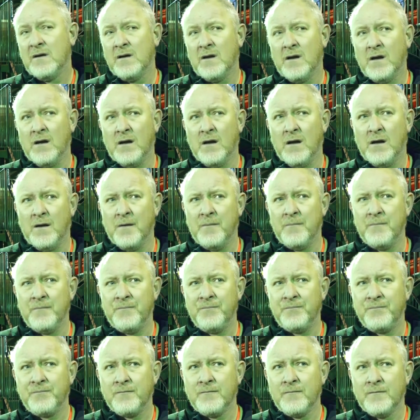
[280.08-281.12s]

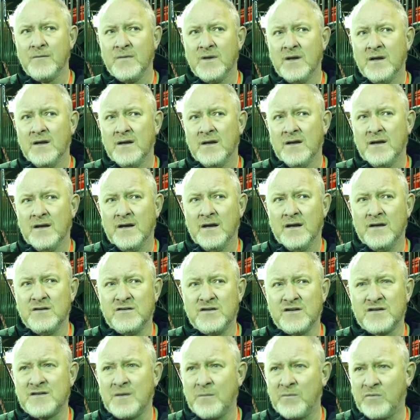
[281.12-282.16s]
Um,
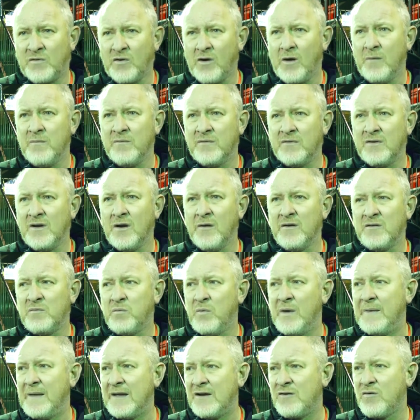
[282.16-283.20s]
just sometimes you know it's
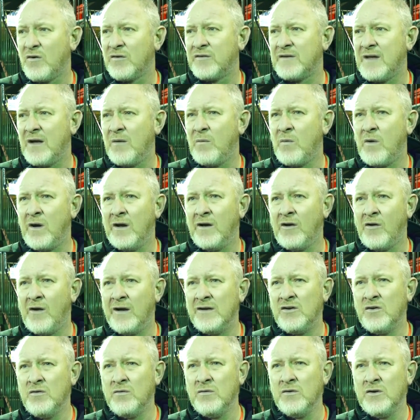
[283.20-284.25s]
when they cross that white
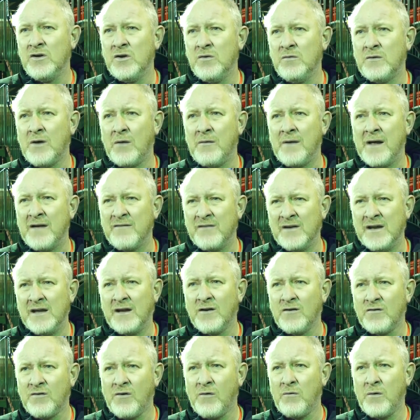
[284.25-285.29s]
line you you don't have any
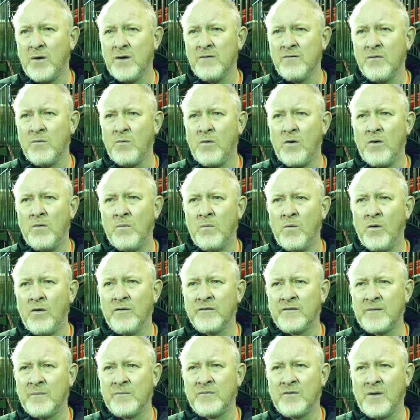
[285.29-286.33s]
control over what
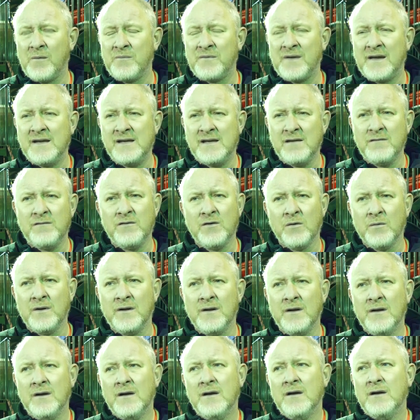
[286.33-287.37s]
what sometimes they give you
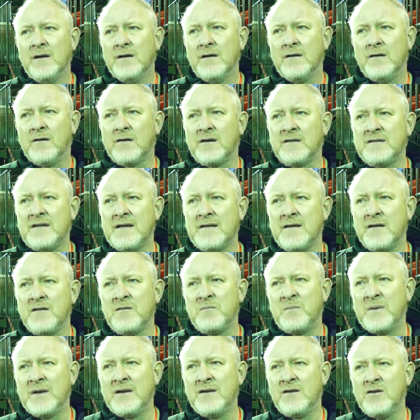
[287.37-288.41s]
and like I said then
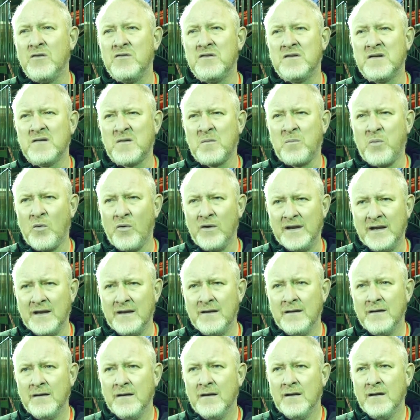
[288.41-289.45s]
it's been hugely
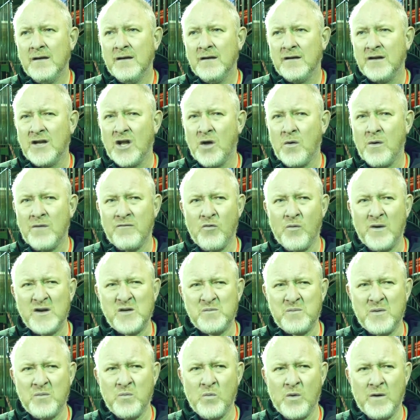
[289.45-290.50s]
disappointing you know I've
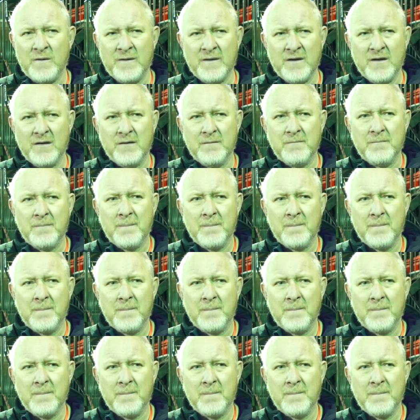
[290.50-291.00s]
always been one that